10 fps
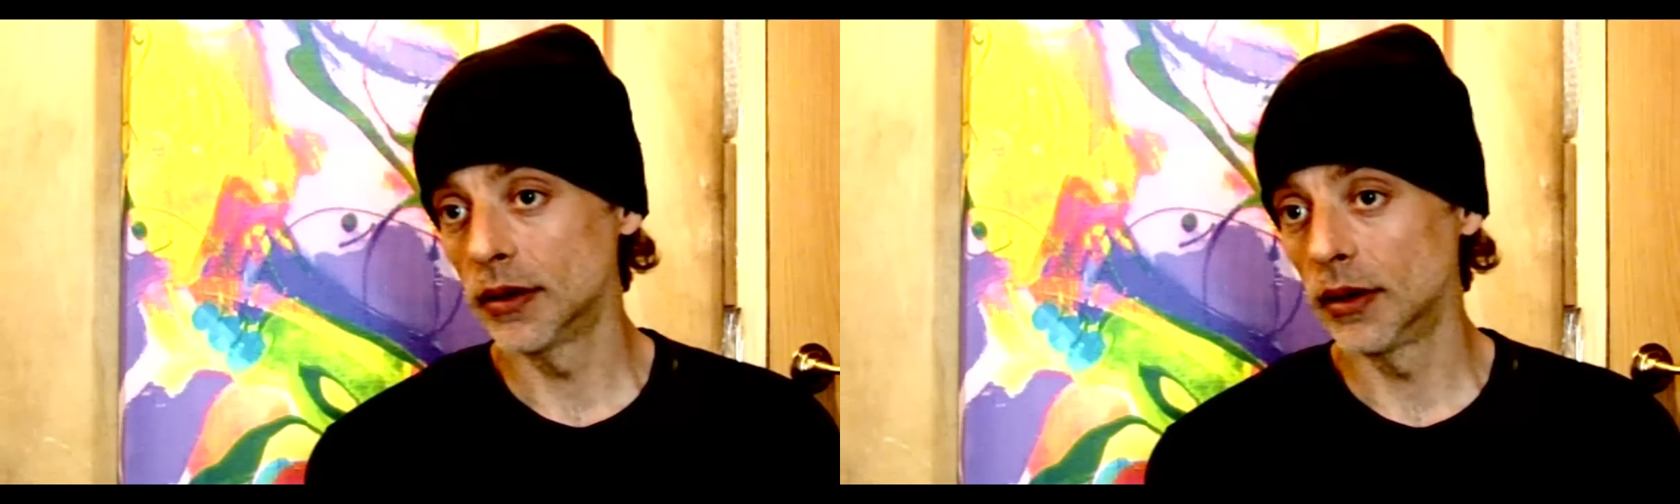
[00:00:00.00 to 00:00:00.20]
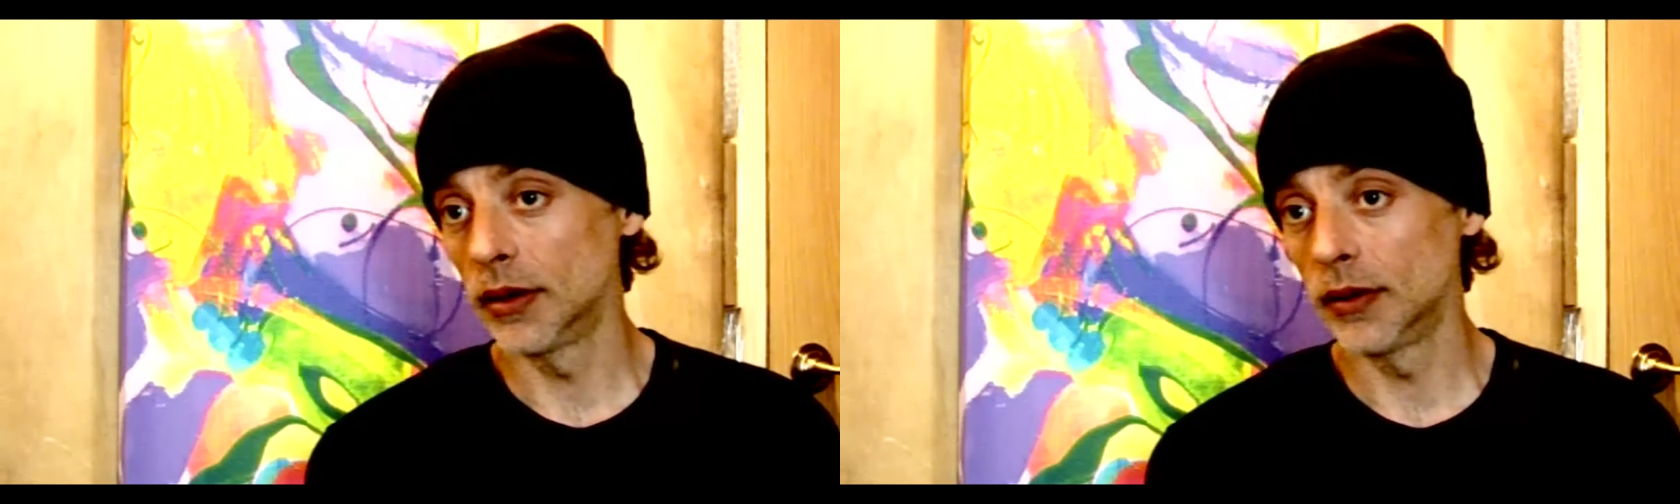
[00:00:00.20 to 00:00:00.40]

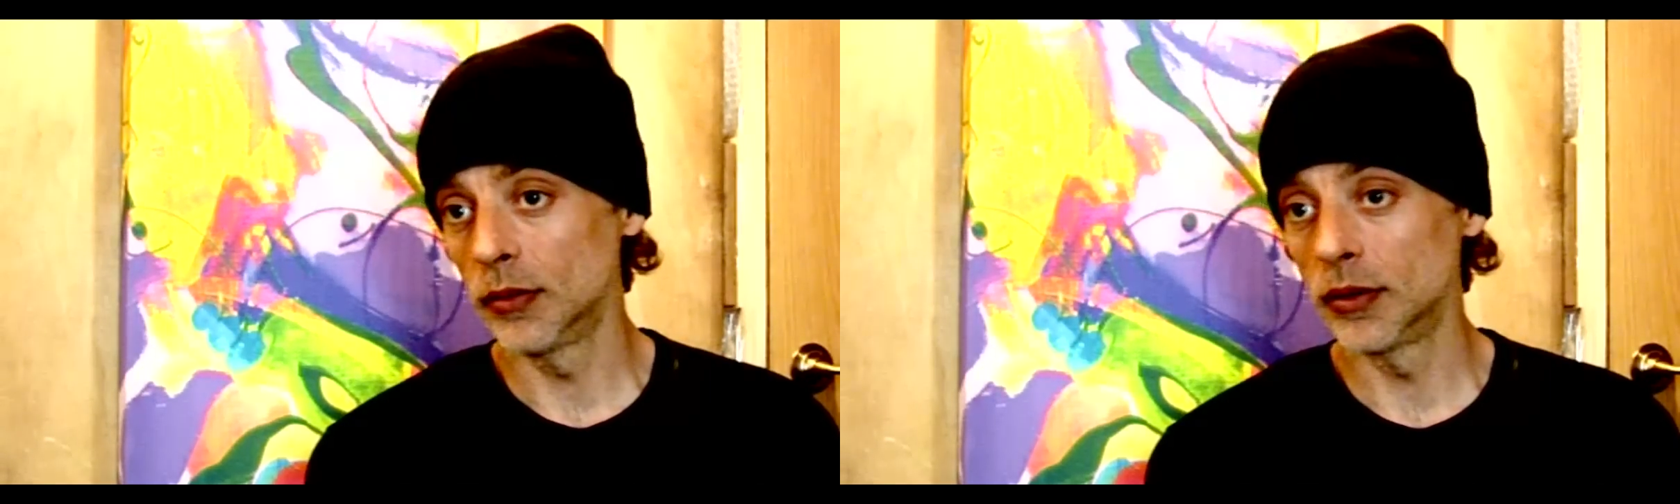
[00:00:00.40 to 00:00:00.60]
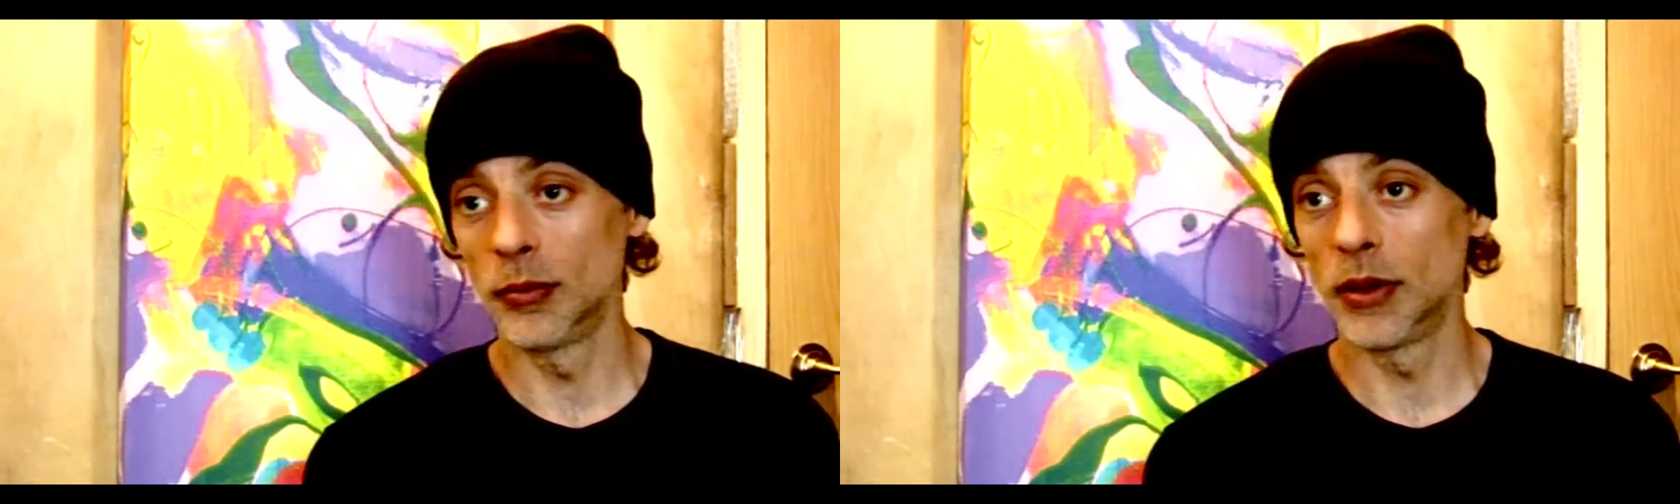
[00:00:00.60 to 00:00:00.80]
and it
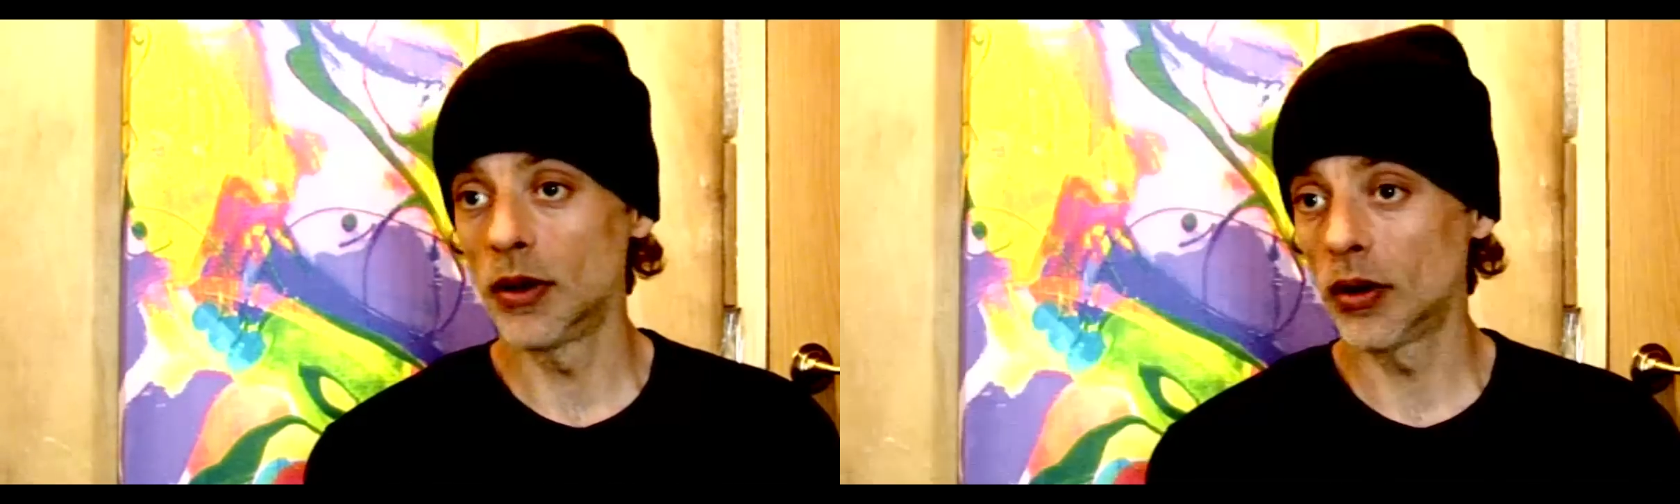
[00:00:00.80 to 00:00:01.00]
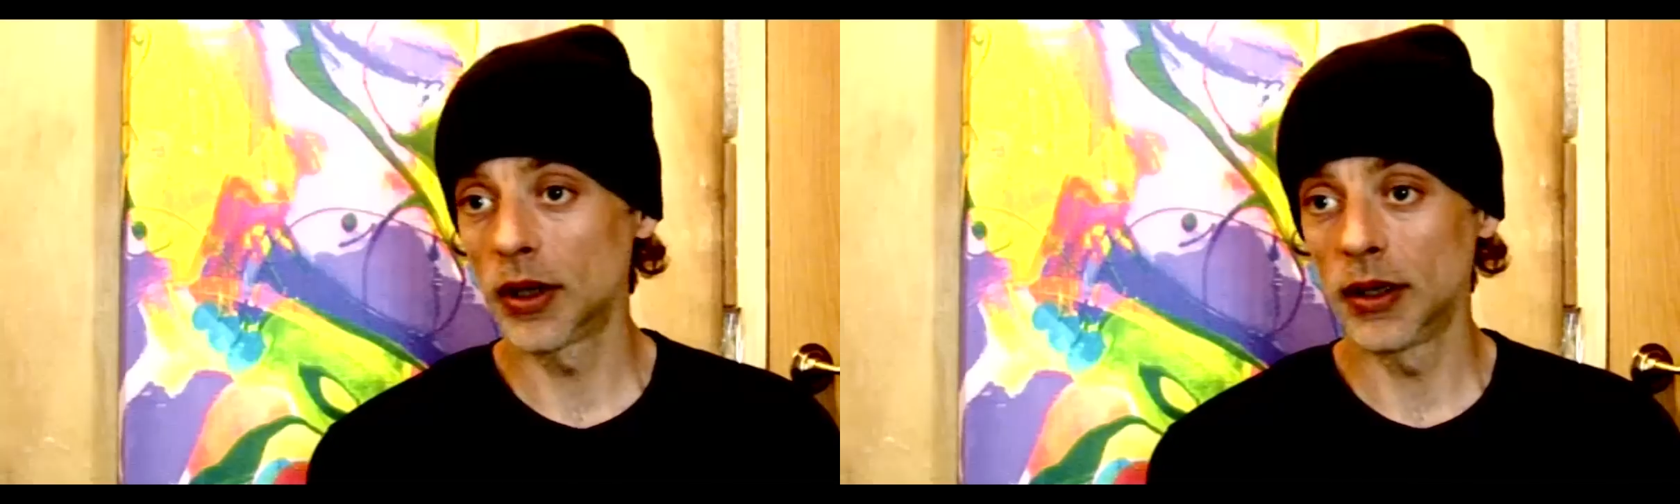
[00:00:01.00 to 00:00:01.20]
wouldn't be
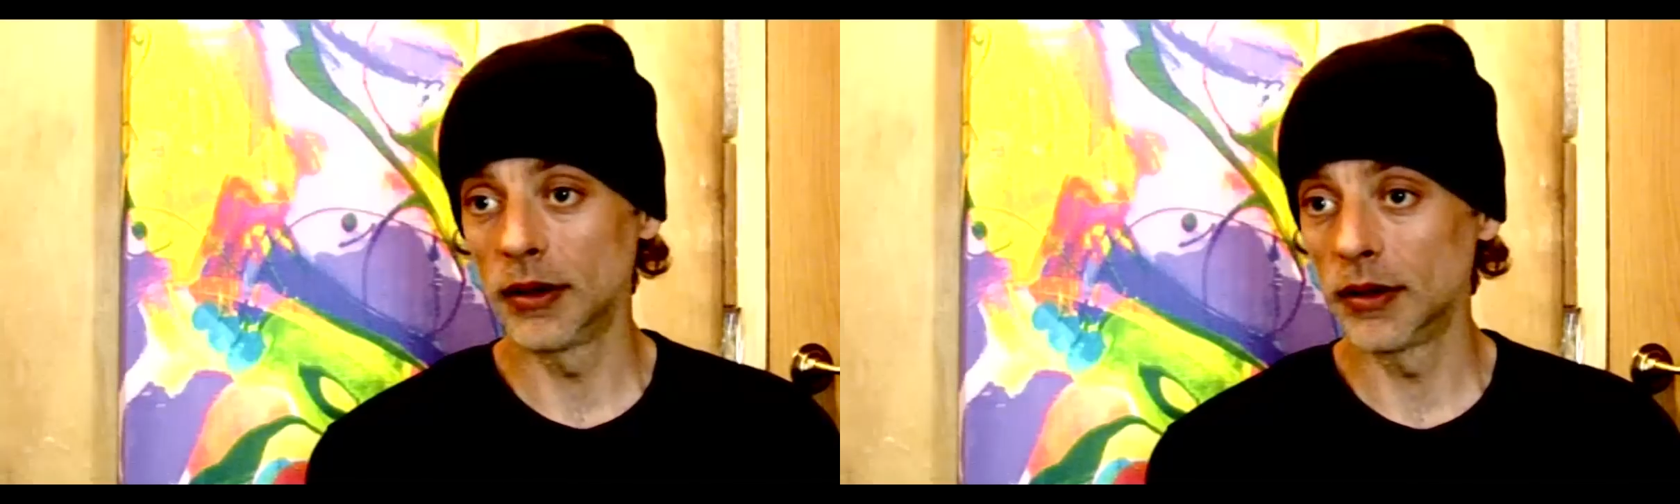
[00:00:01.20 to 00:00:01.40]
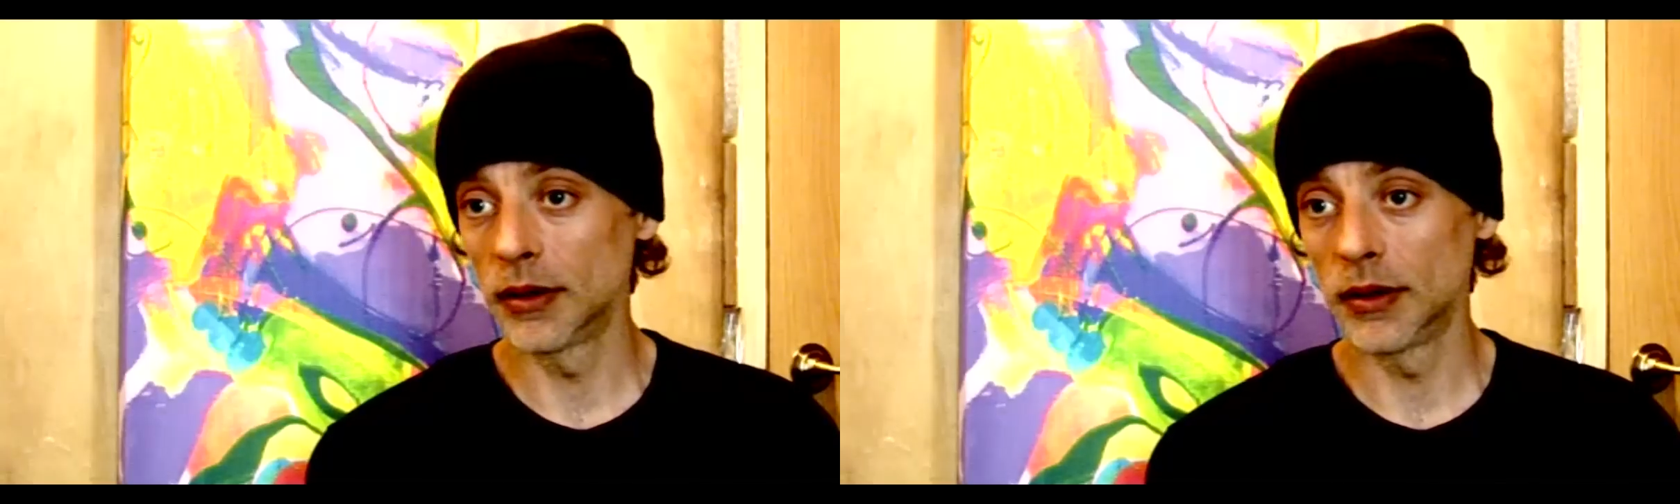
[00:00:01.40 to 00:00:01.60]
knocking,